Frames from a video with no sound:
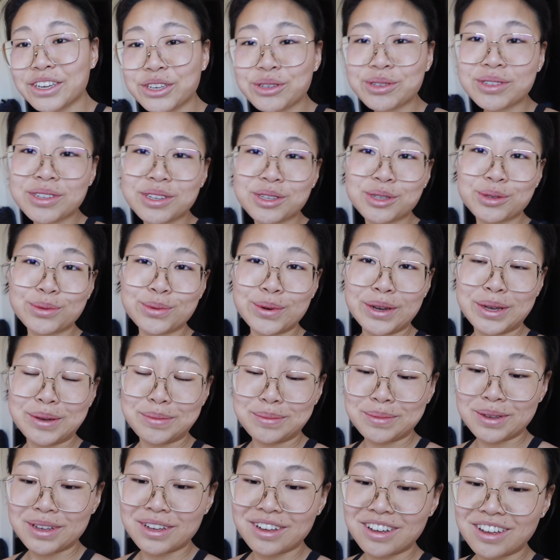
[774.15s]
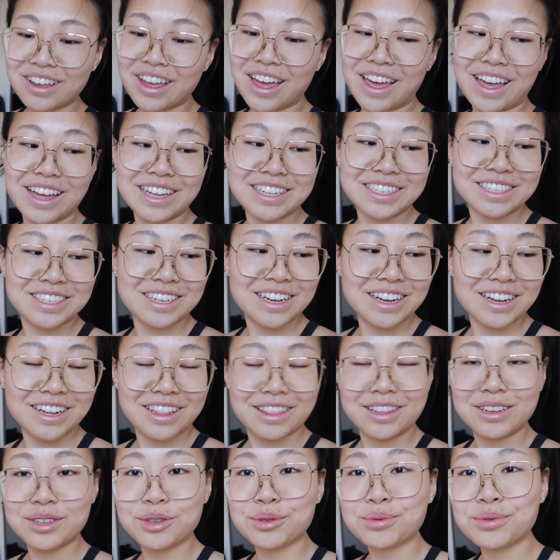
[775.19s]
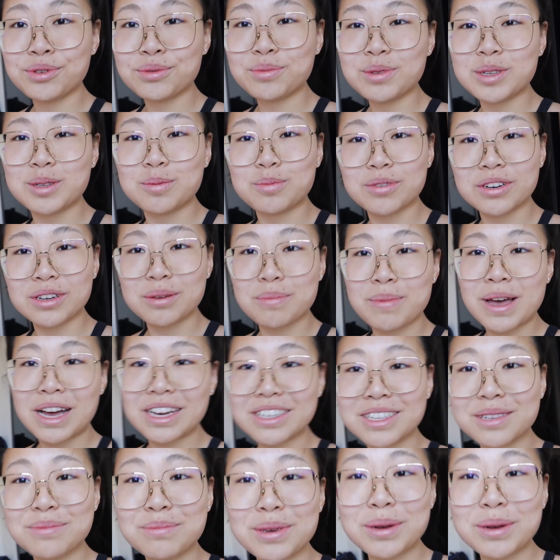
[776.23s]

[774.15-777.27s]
used to swim, and this room is bringing back some